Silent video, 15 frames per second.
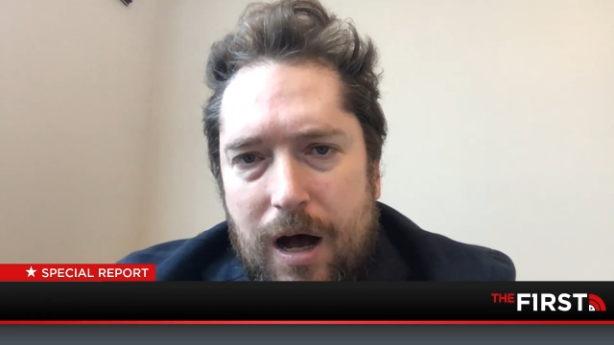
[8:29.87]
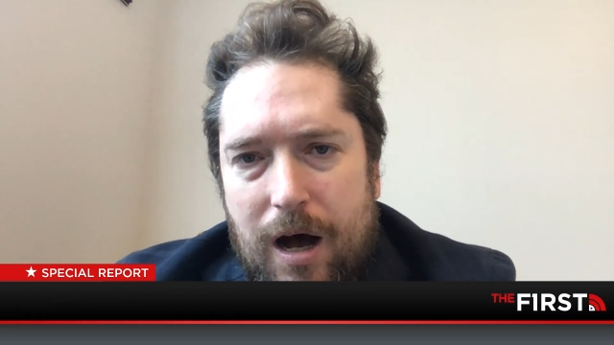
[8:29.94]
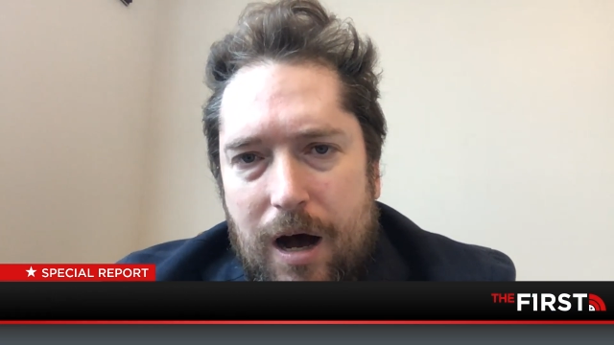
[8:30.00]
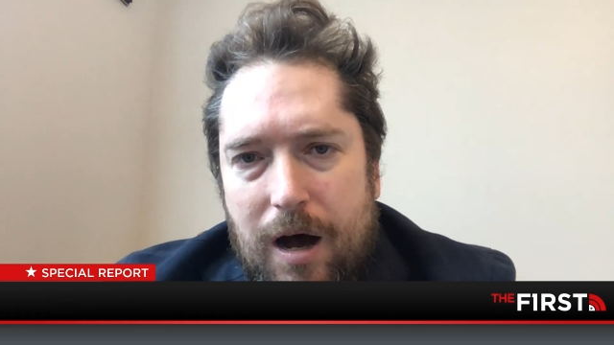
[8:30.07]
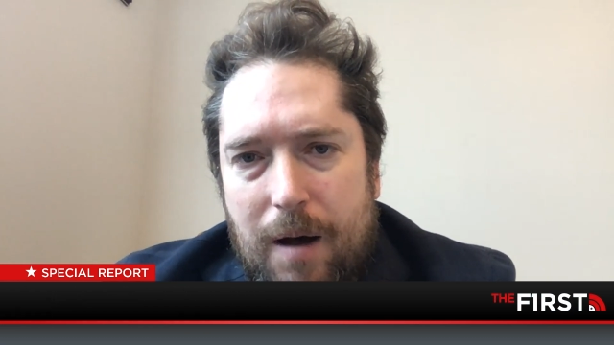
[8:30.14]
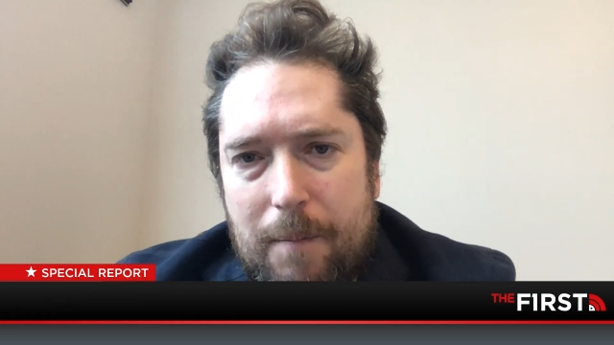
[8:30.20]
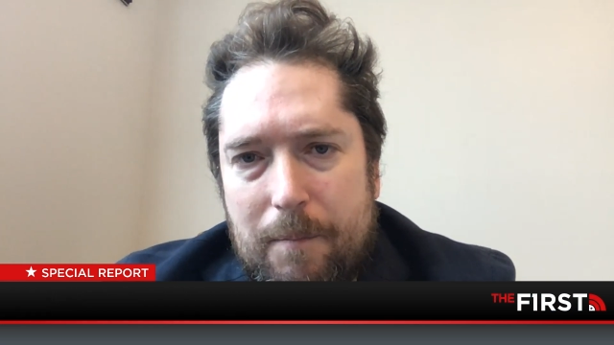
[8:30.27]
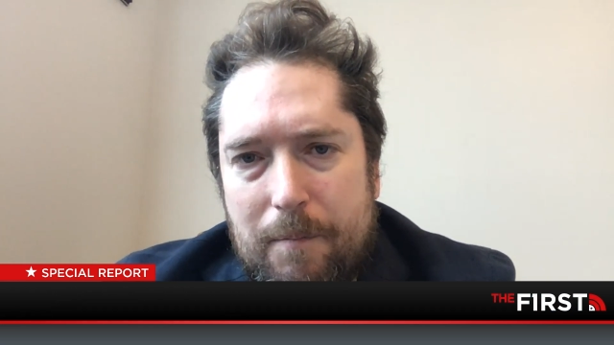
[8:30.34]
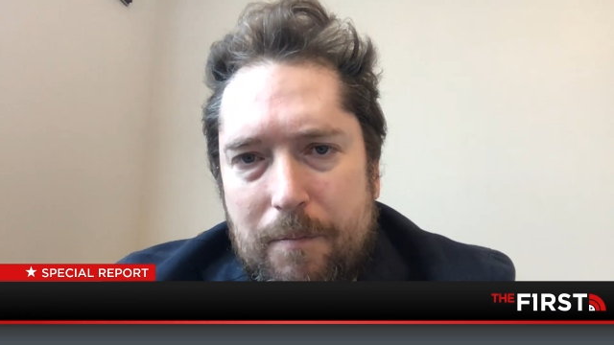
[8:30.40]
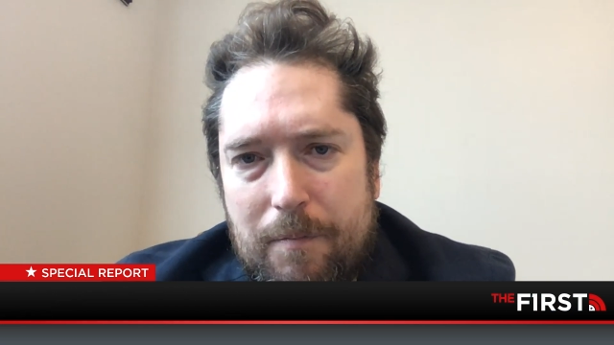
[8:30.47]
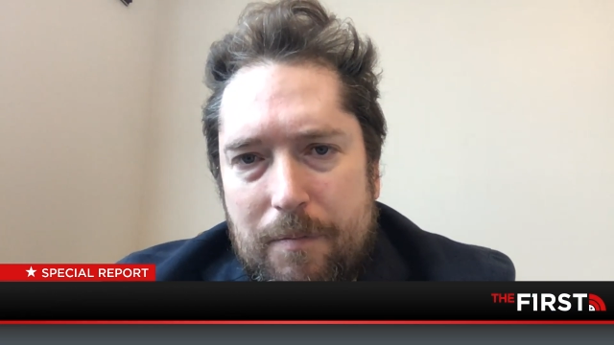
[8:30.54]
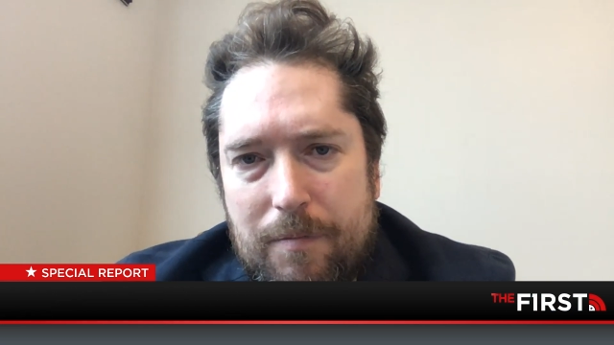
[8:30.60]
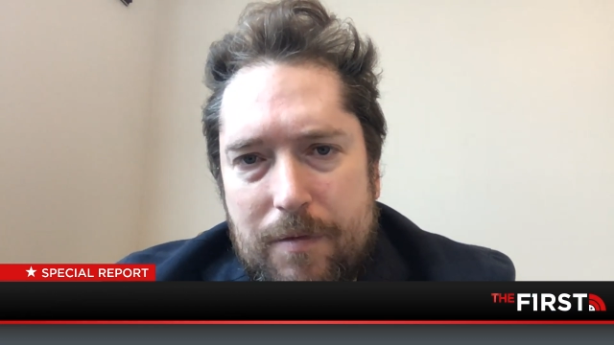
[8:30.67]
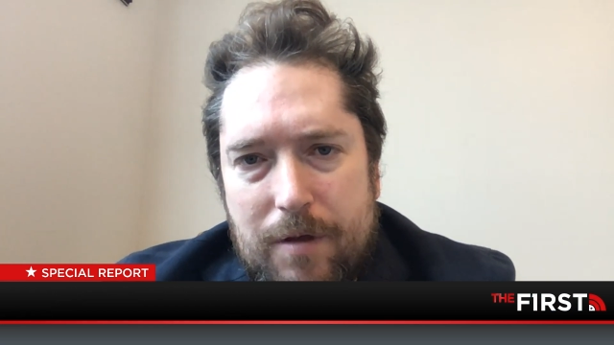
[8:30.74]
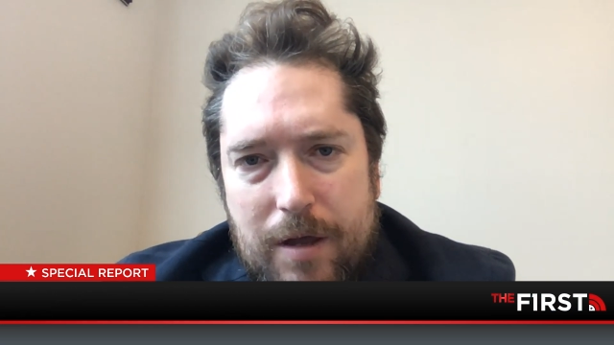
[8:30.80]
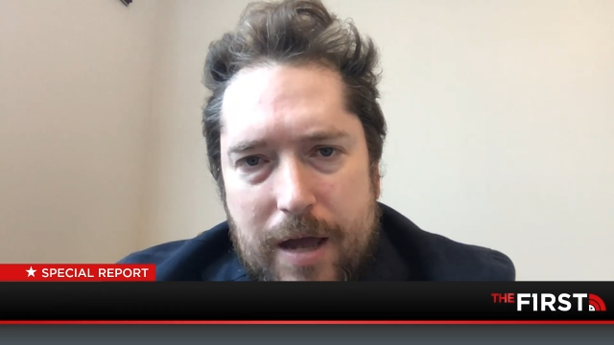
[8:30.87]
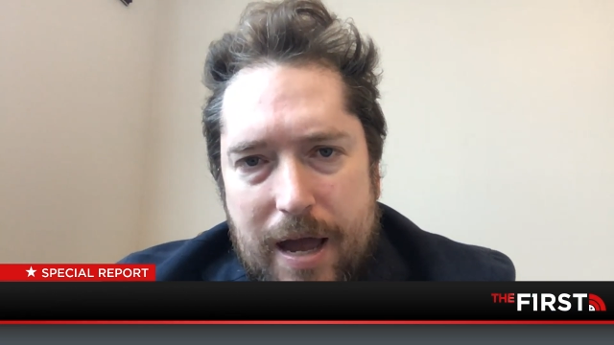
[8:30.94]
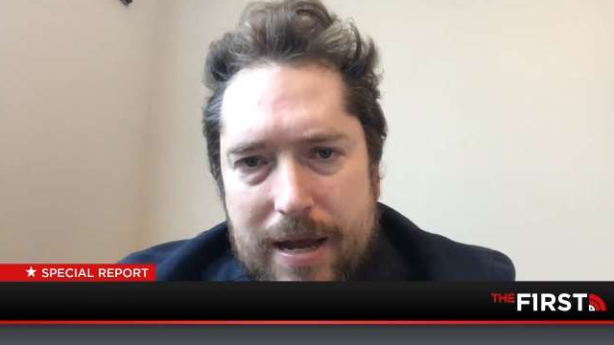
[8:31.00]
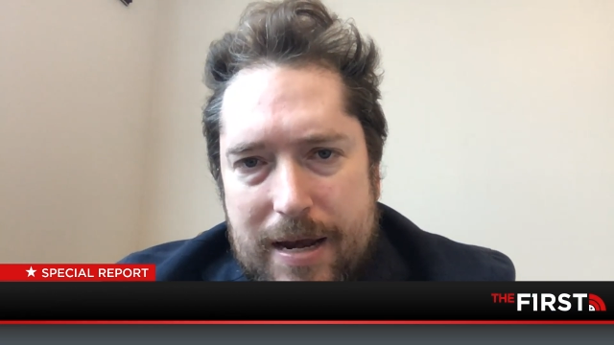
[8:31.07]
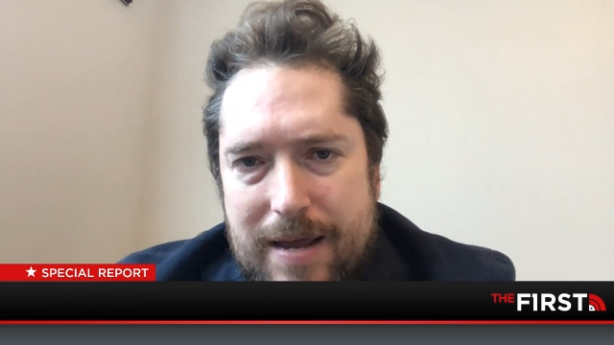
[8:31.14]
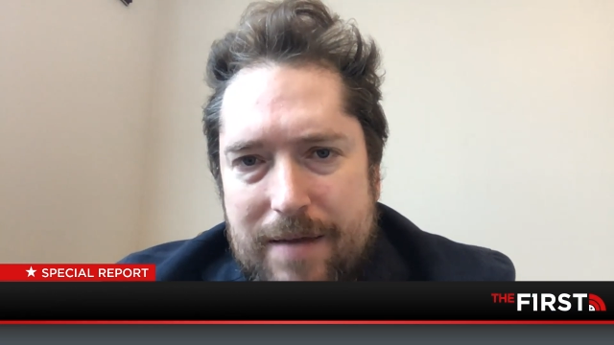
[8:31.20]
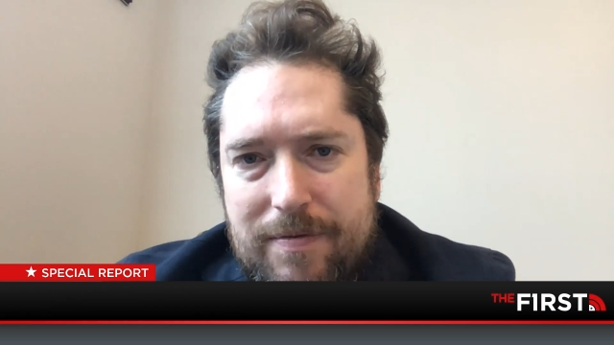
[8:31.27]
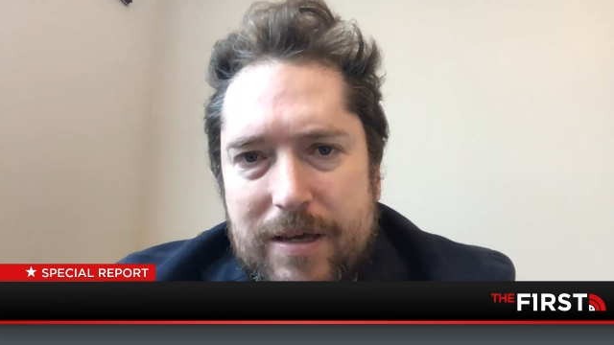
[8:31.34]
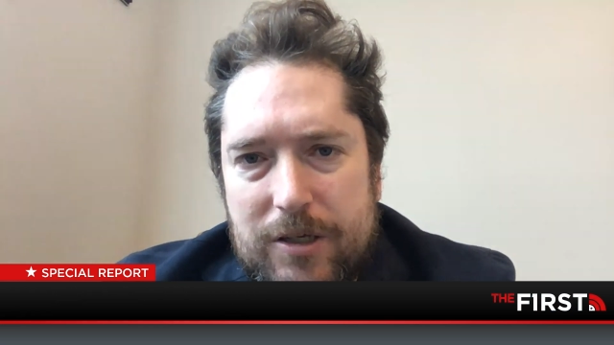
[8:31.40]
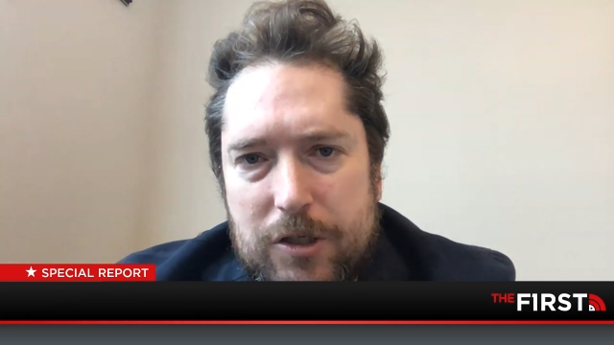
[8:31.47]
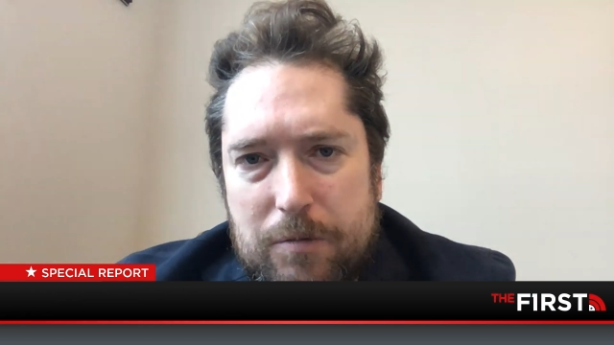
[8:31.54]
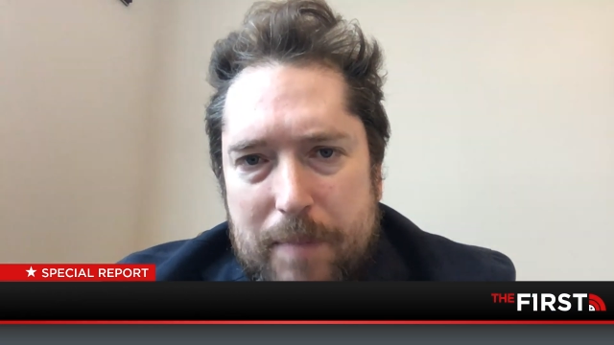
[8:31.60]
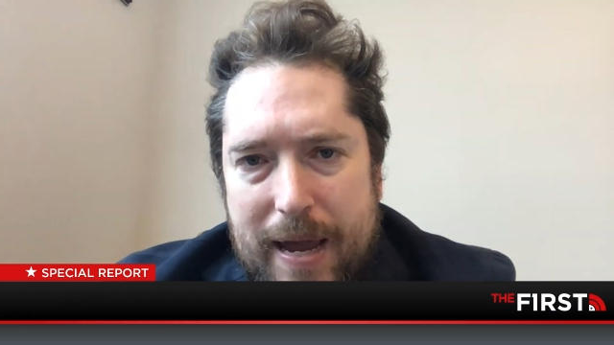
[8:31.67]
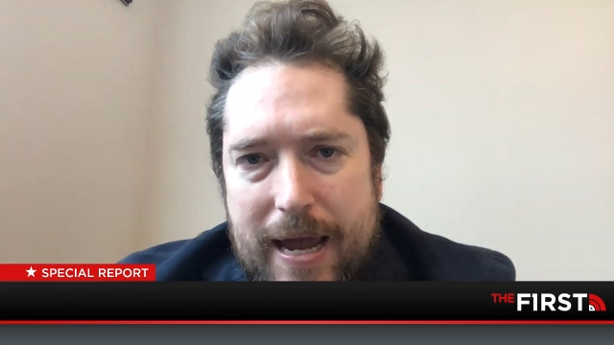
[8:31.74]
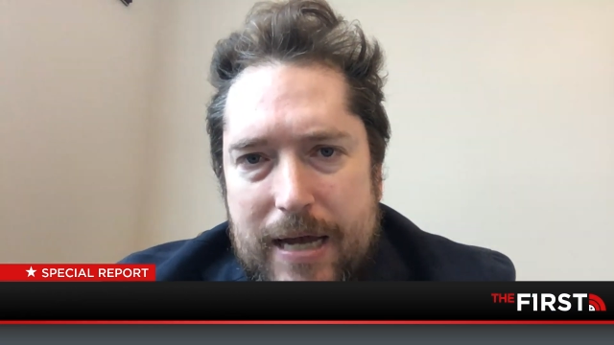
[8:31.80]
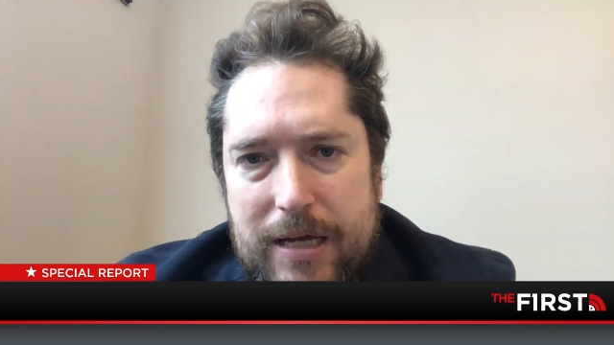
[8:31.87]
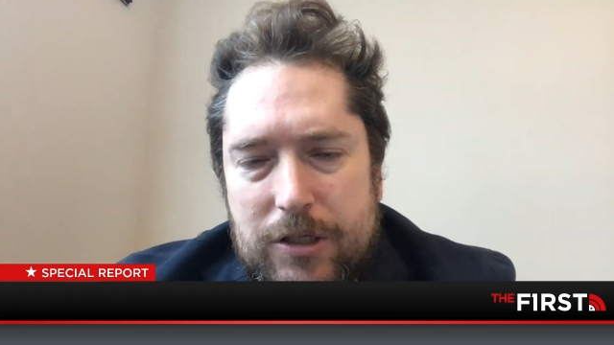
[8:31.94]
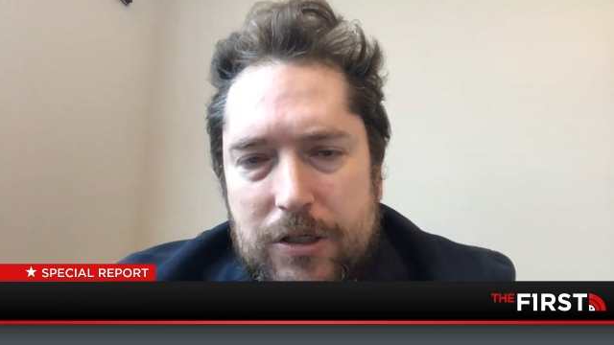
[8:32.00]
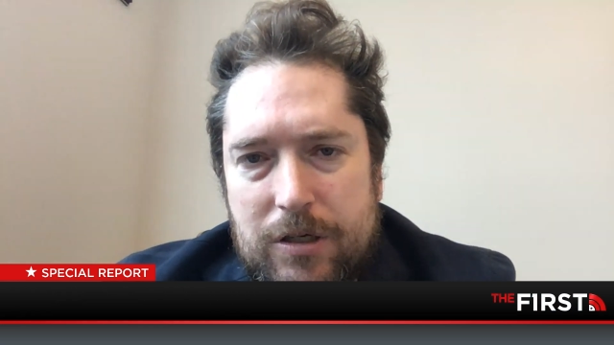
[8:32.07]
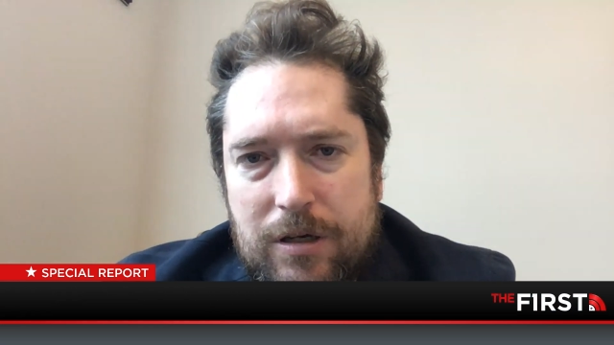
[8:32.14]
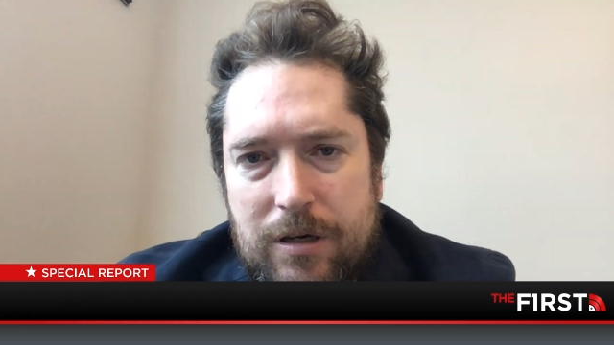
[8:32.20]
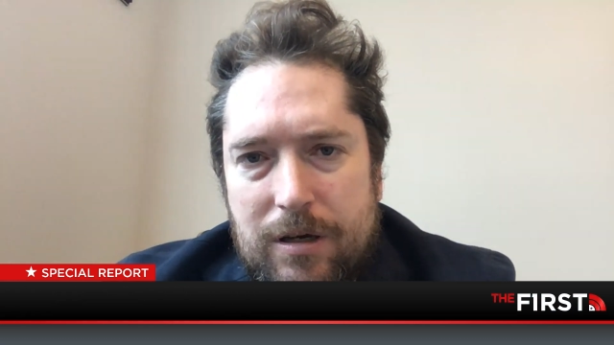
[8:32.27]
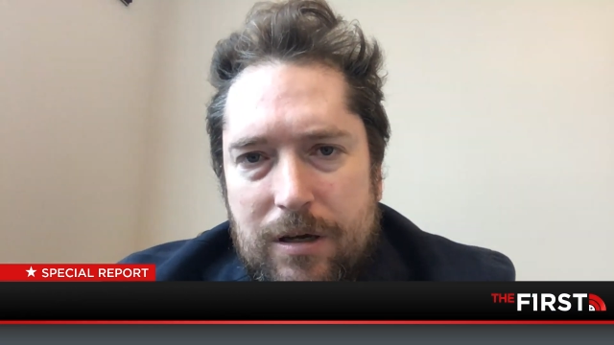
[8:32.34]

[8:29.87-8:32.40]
um, and in this space,